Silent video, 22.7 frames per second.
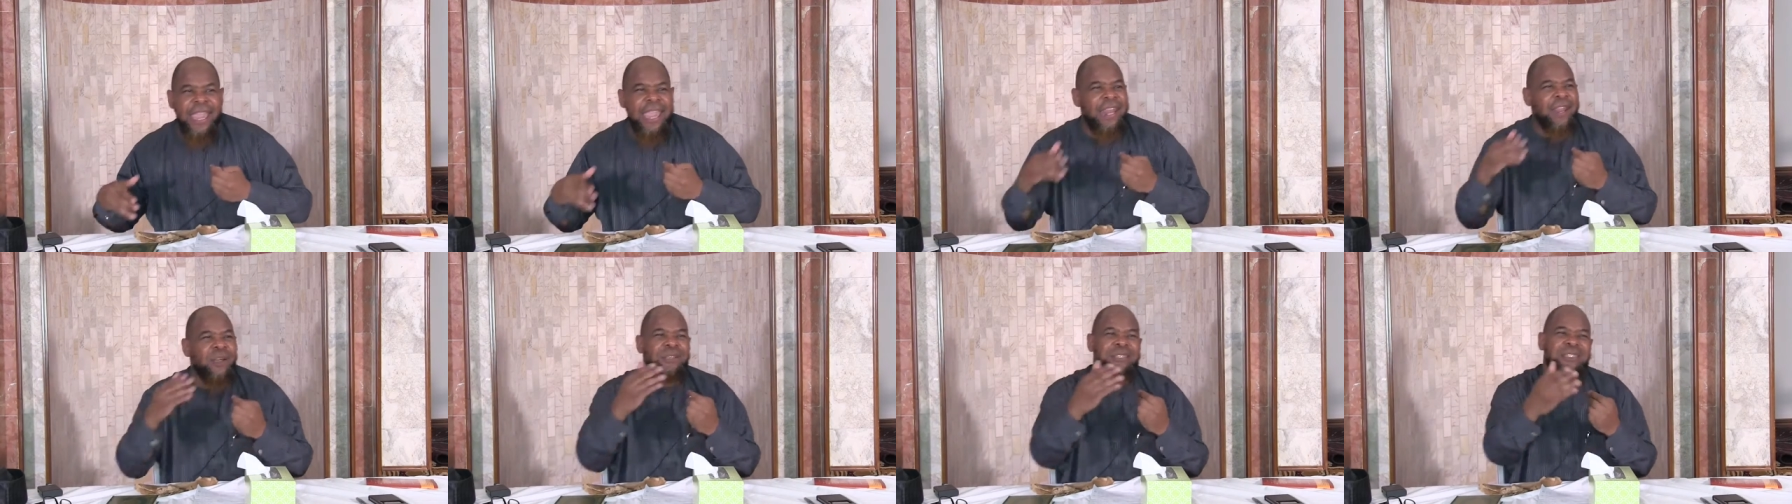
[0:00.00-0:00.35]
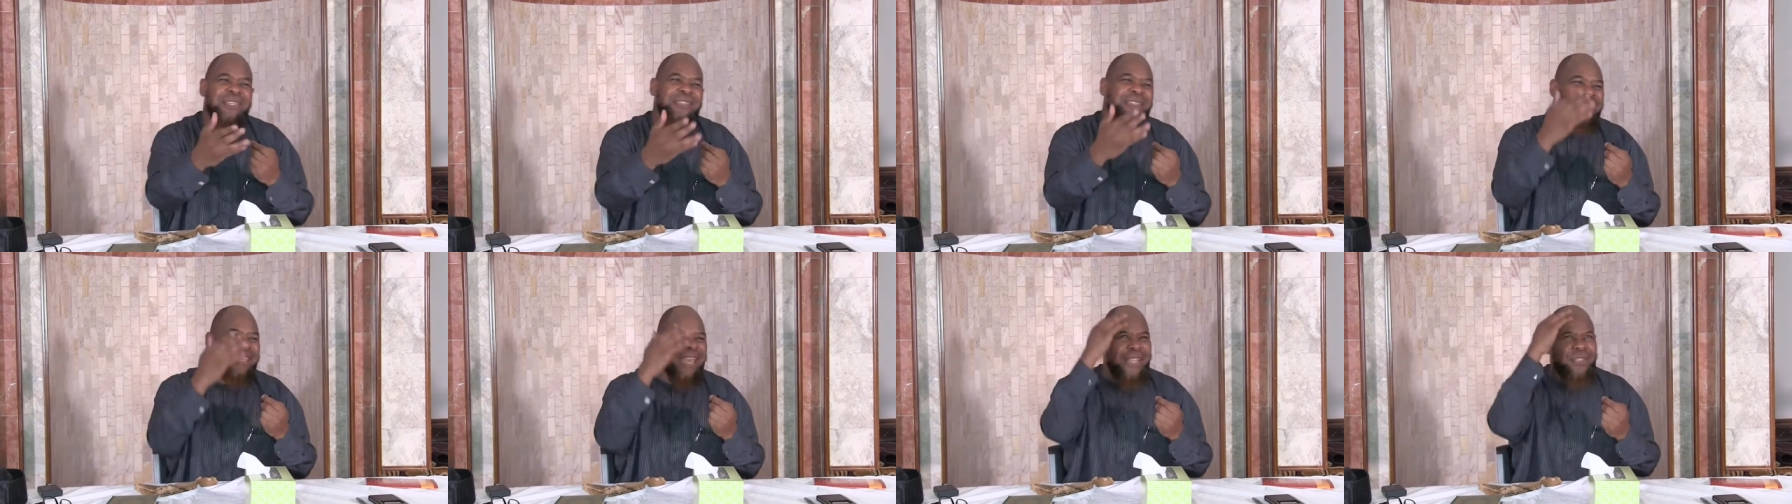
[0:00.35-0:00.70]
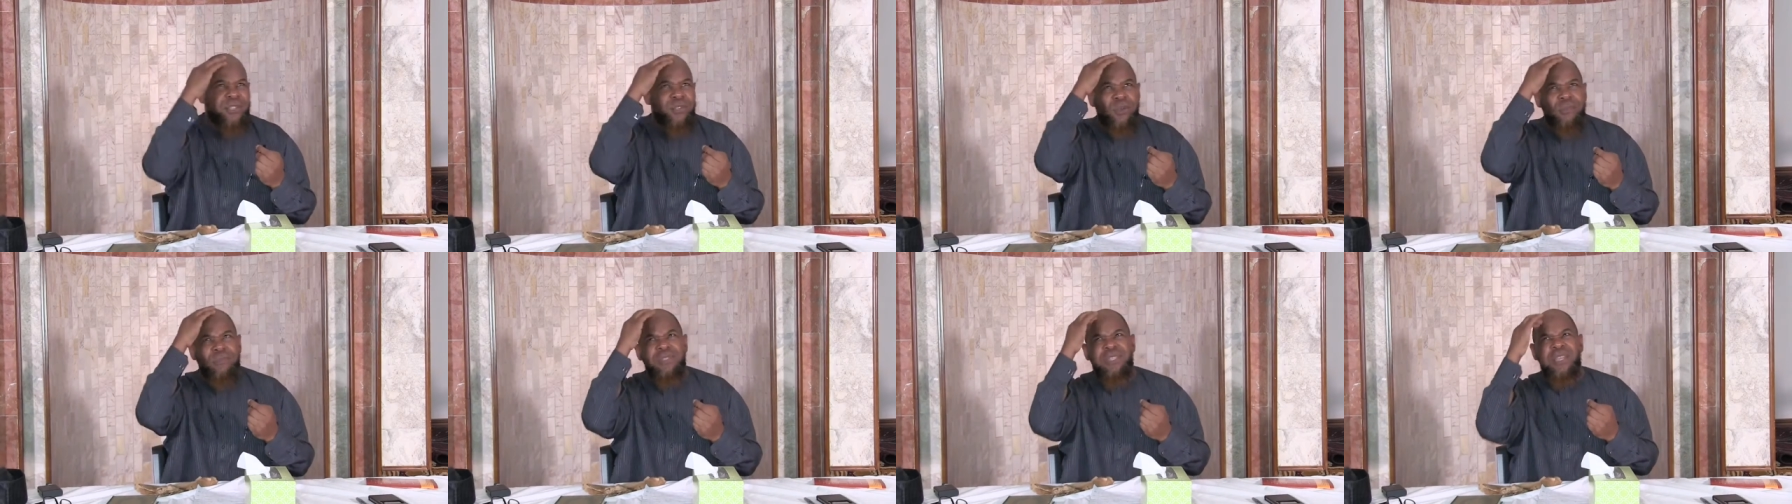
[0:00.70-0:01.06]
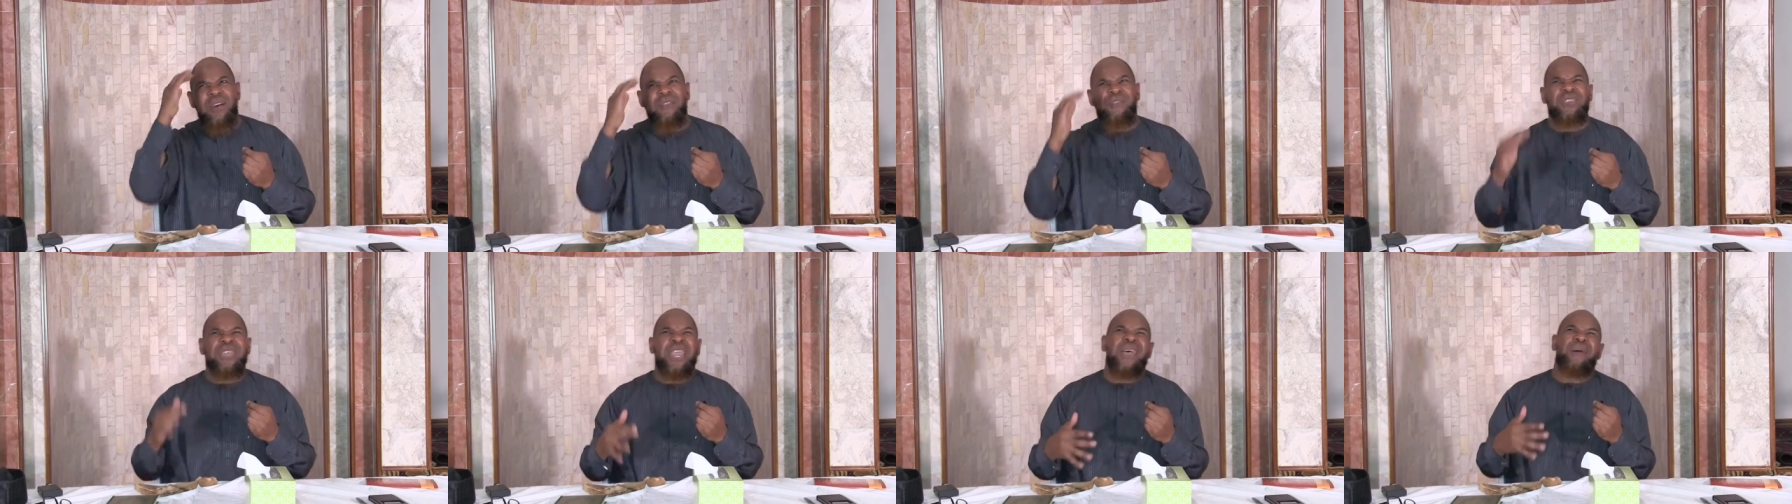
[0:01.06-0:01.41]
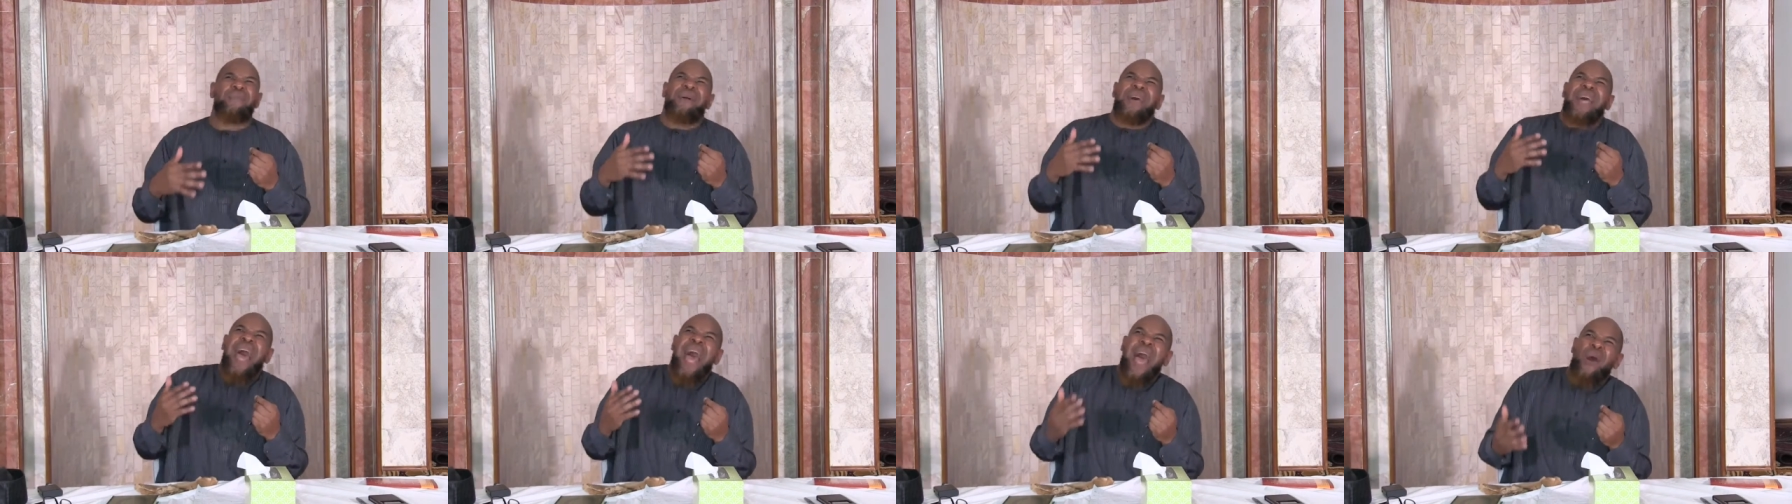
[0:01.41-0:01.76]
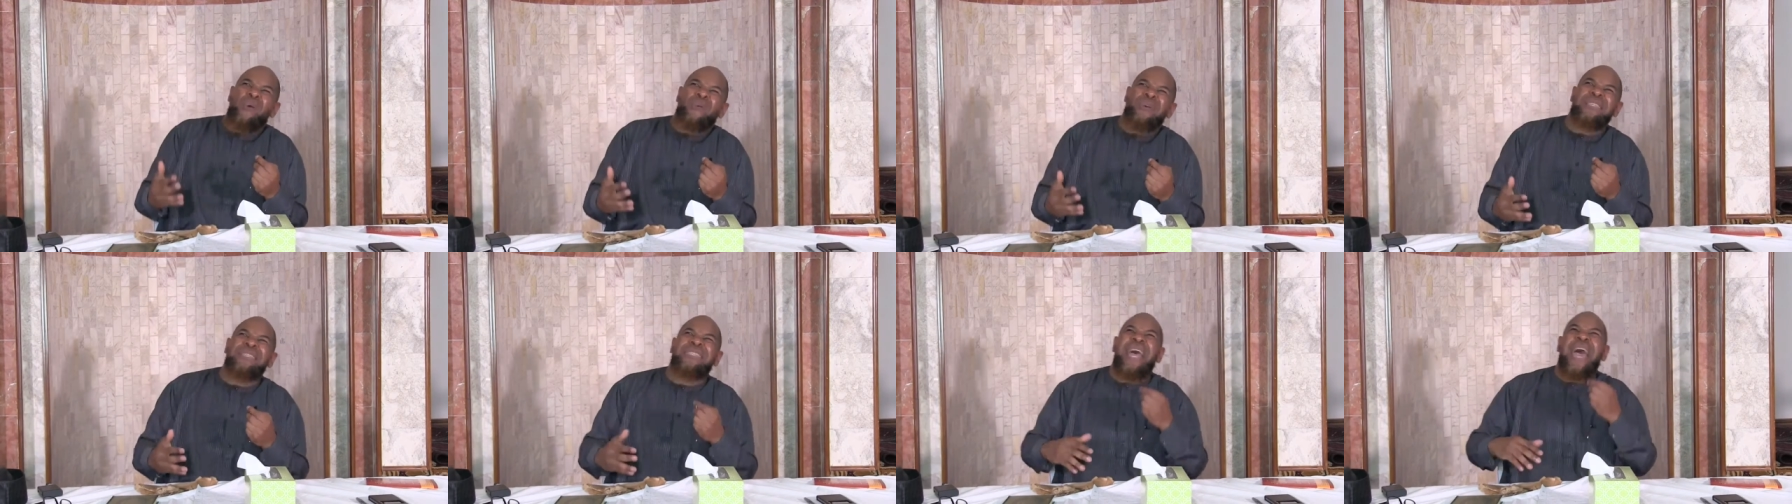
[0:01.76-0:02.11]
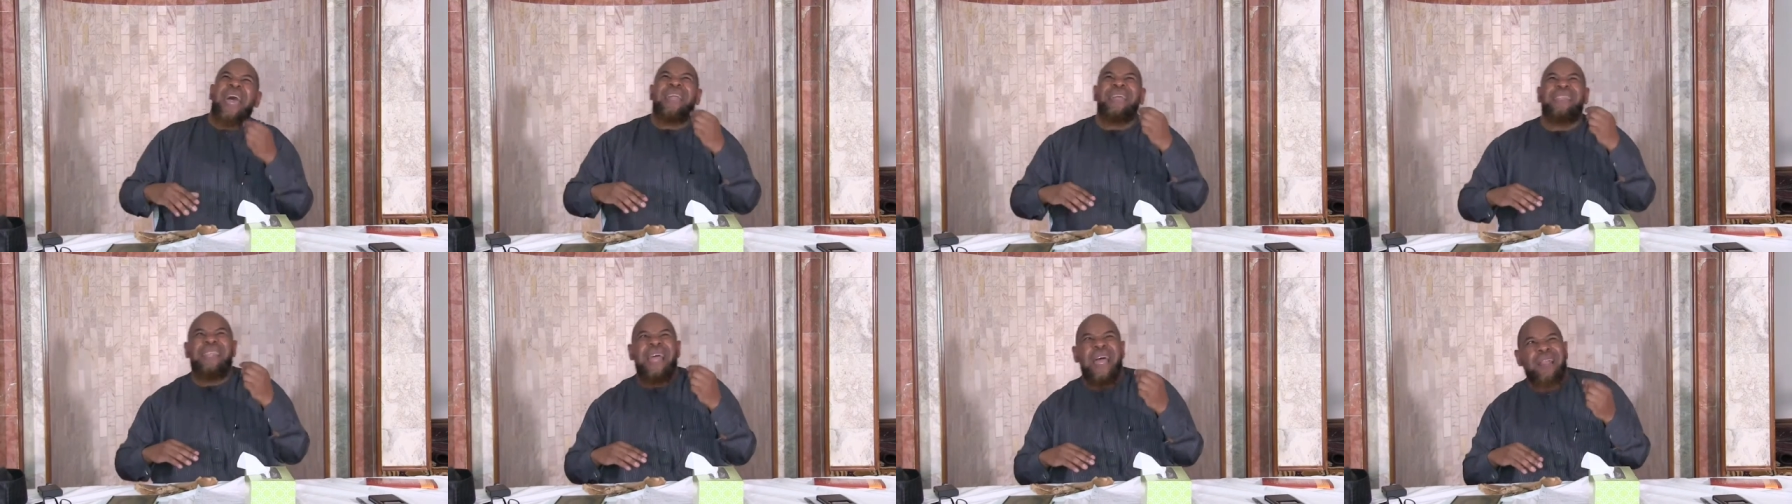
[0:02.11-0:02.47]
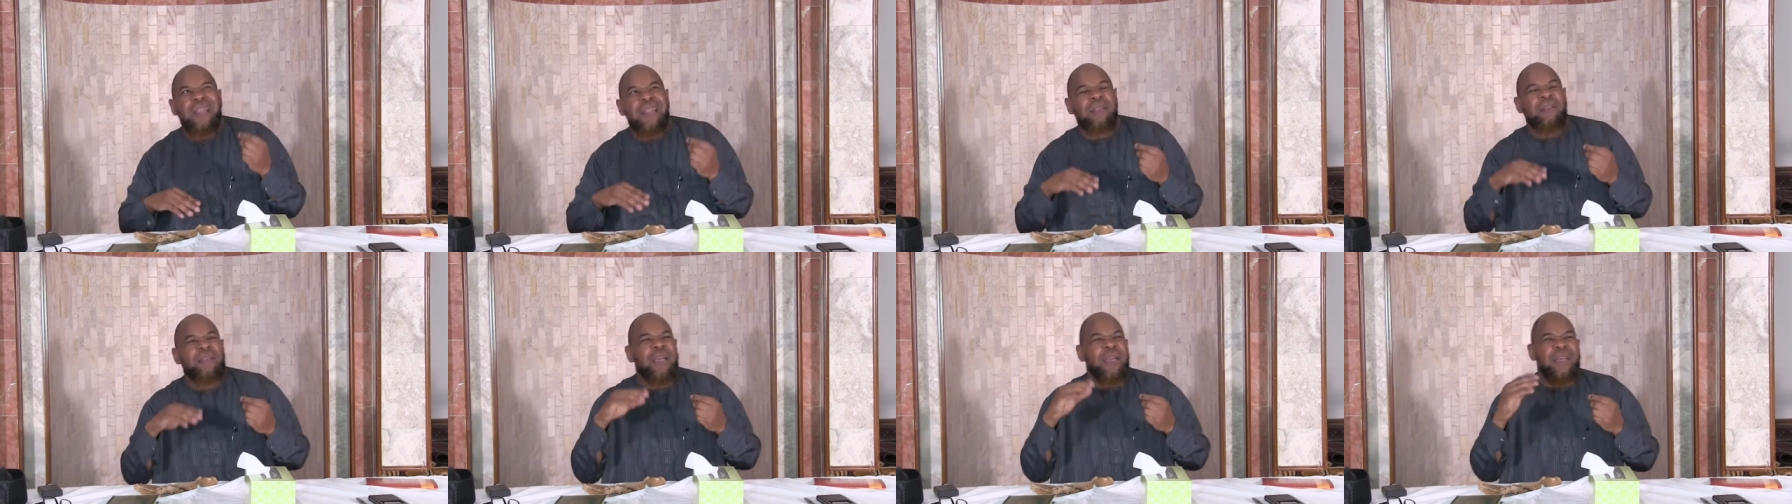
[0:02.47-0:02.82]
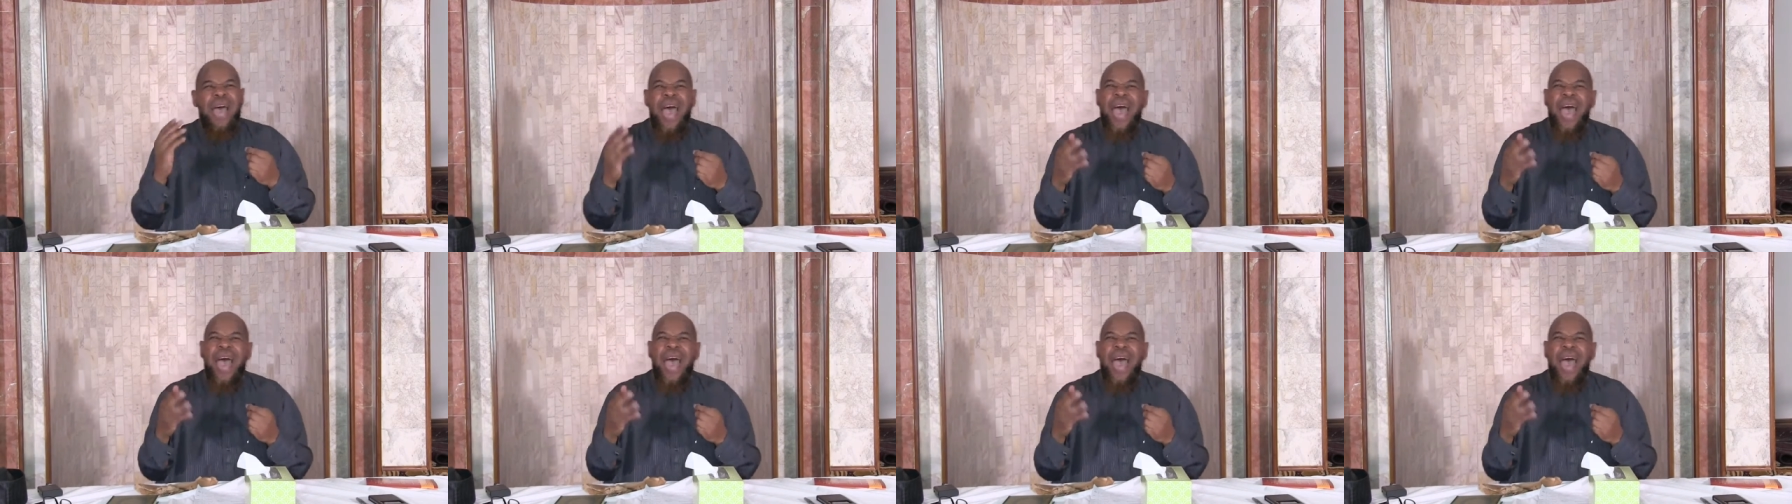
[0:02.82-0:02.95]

He doesn't say to himself, yeah, but how is that and that?